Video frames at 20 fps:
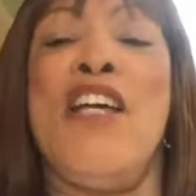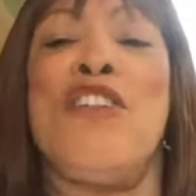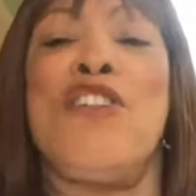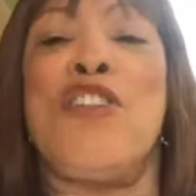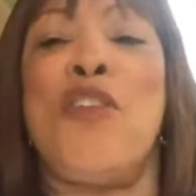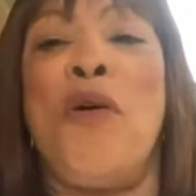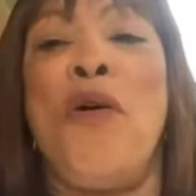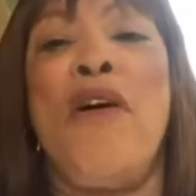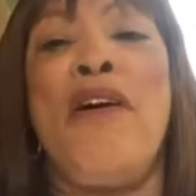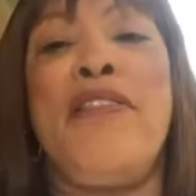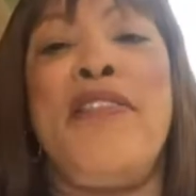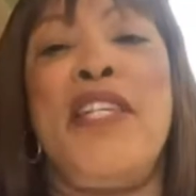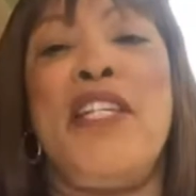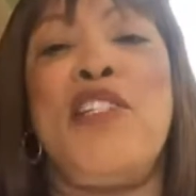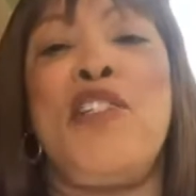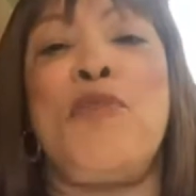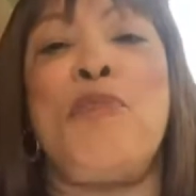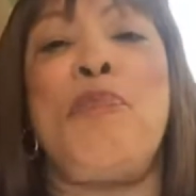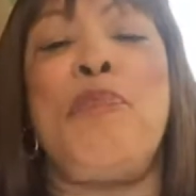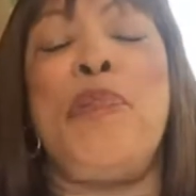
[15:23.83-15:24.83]
So on
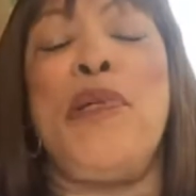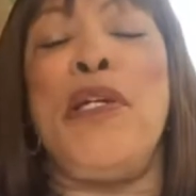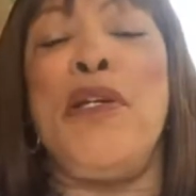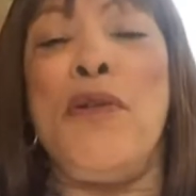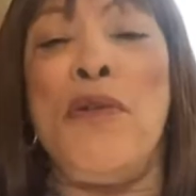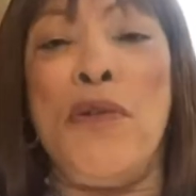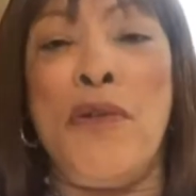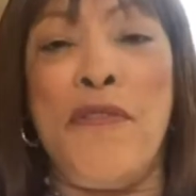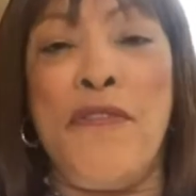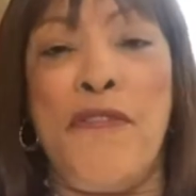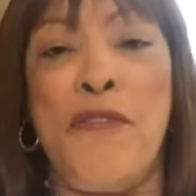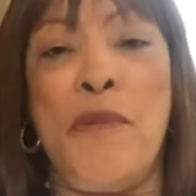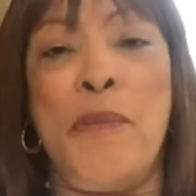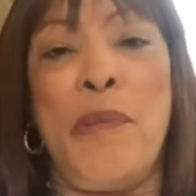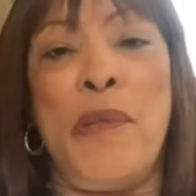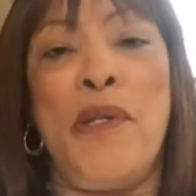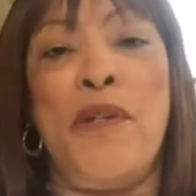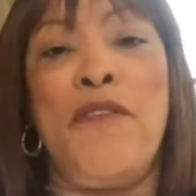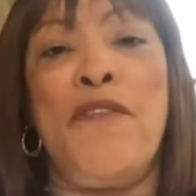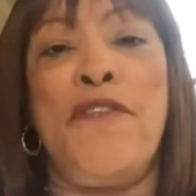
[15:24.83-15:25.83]
this beautiful,
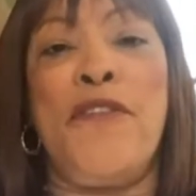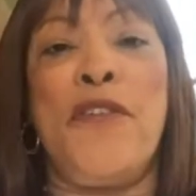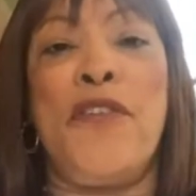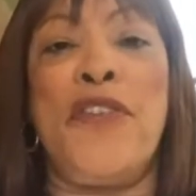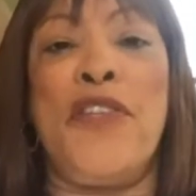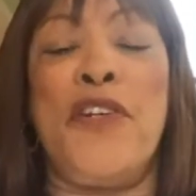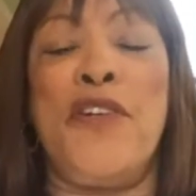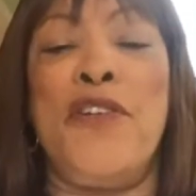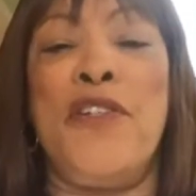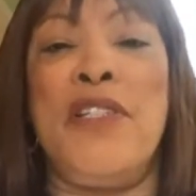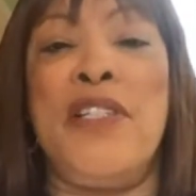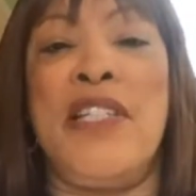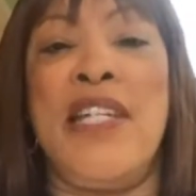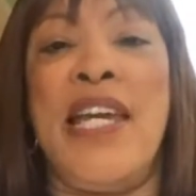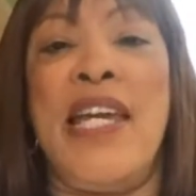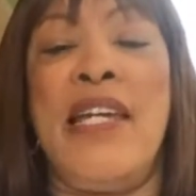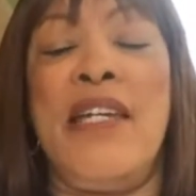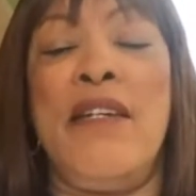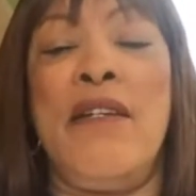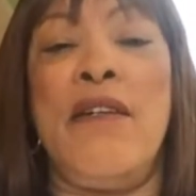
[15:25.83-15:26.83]
beautiful
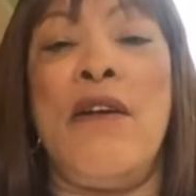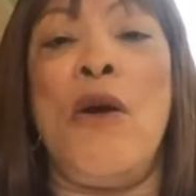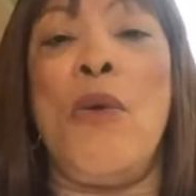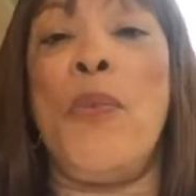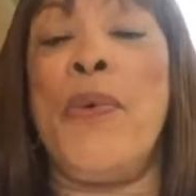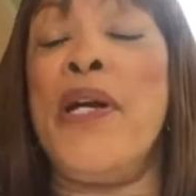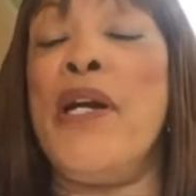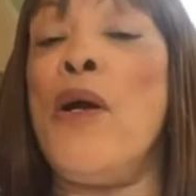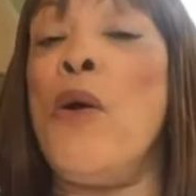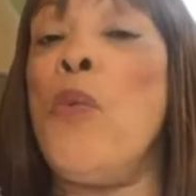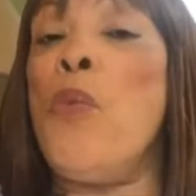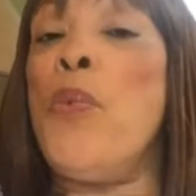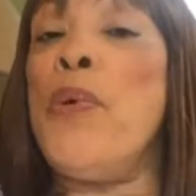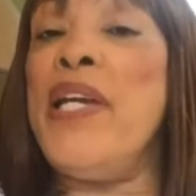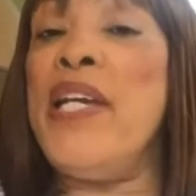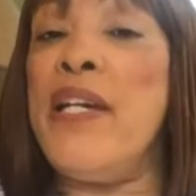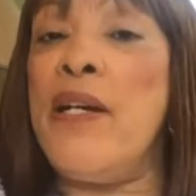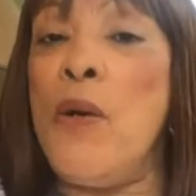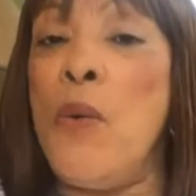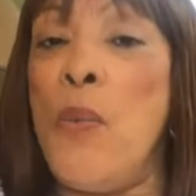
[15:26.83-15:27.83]
Thursday, we are a
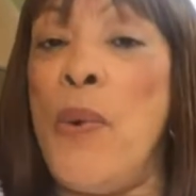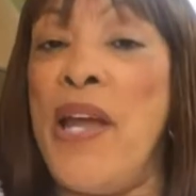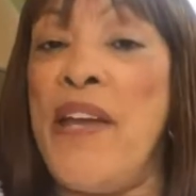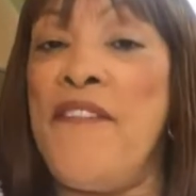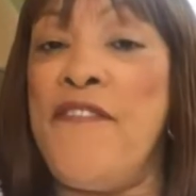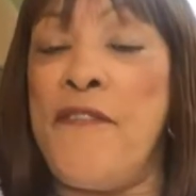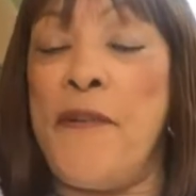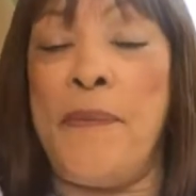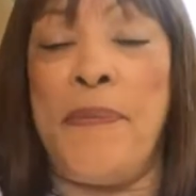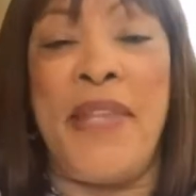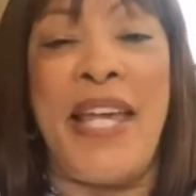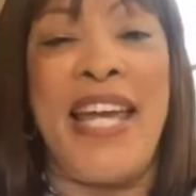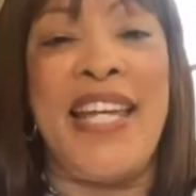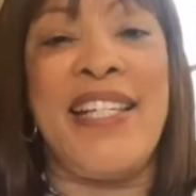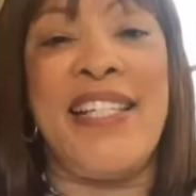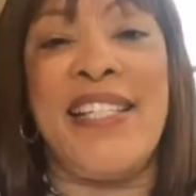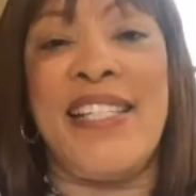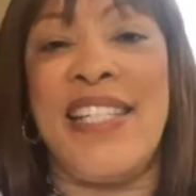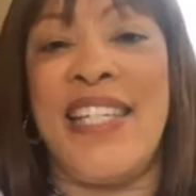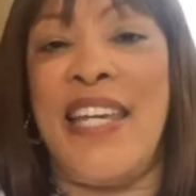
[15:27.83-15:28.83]
week away from
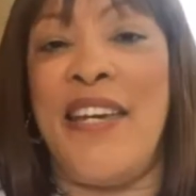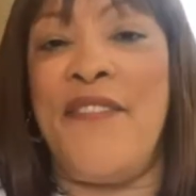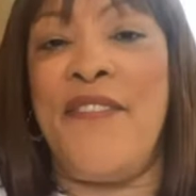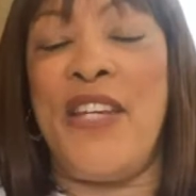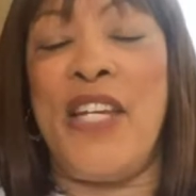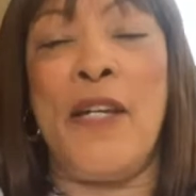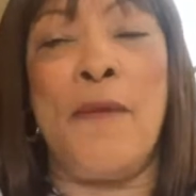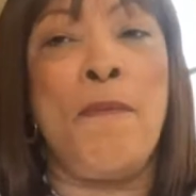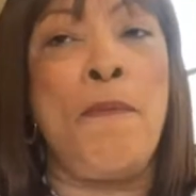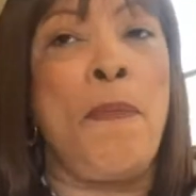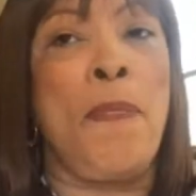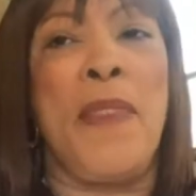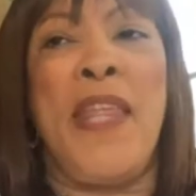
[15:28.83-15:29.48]
Thanksgiving.